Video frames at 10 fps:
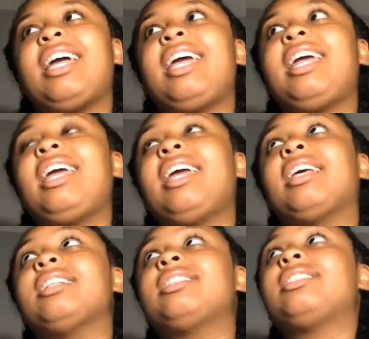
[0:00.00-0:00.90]

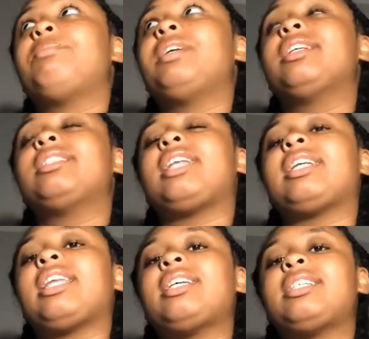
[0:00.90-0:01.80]
is, because,
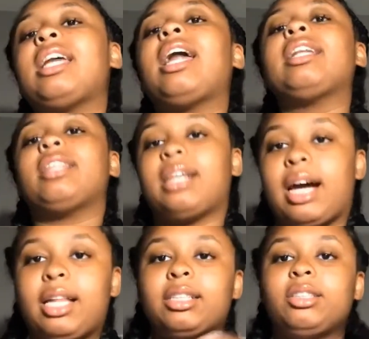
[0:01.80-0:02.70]
like, they say, like, the
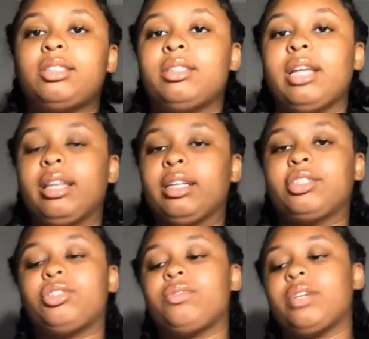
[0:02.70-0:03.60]
colleges, they look
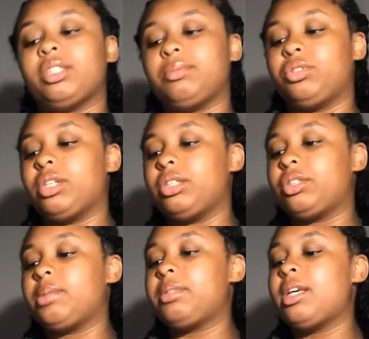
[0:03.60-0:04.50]
at your freshman
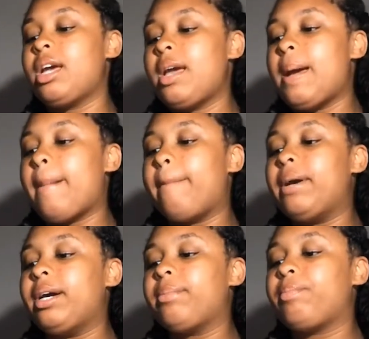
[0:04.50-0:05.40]
transcripts.
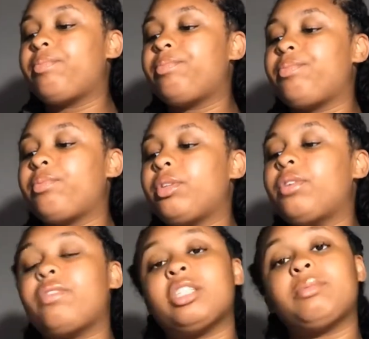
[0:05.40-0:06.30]
But
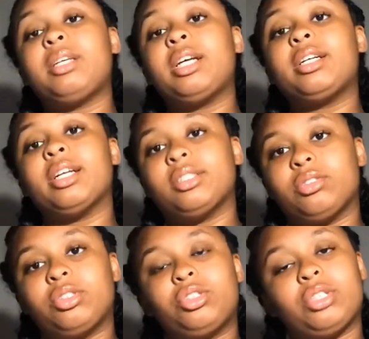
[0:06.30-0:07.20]
your freshman year does
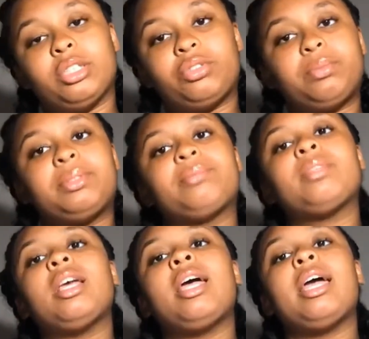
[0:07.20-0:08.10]
go in your transcripts.
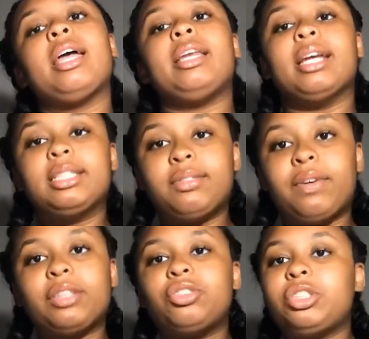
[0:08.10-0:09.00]
It does
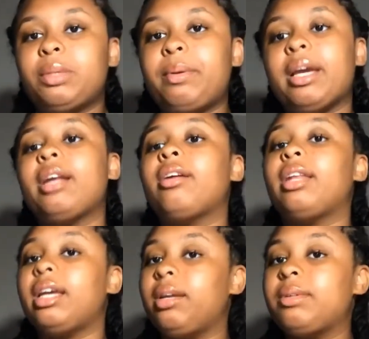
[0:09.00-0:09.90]
affect your GPA. Don't
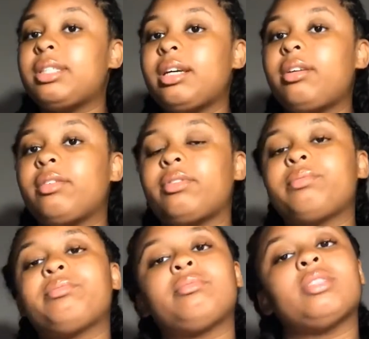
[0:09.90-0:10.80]
let anyone tell you
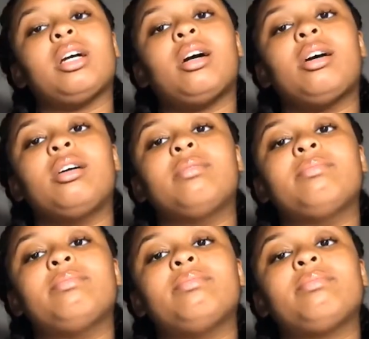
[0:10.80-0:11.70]
different.
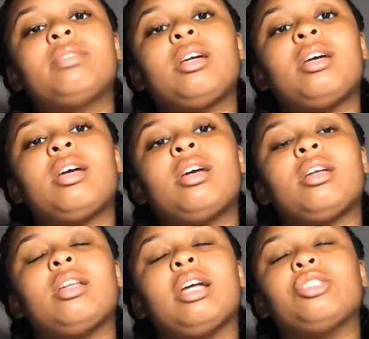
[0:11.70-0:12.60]
Not
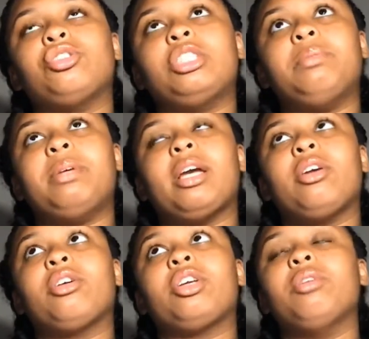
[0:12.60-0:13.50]
your GPA,
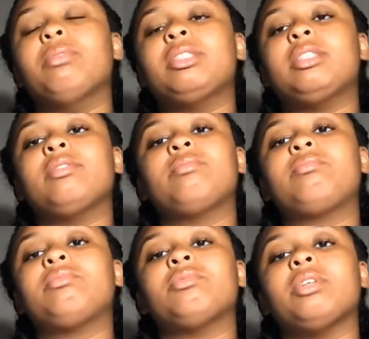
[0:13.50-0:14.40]
your cumulative,
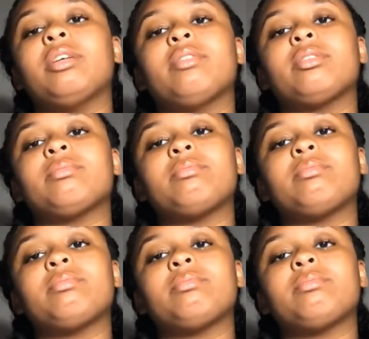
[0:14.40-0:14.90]
whatever.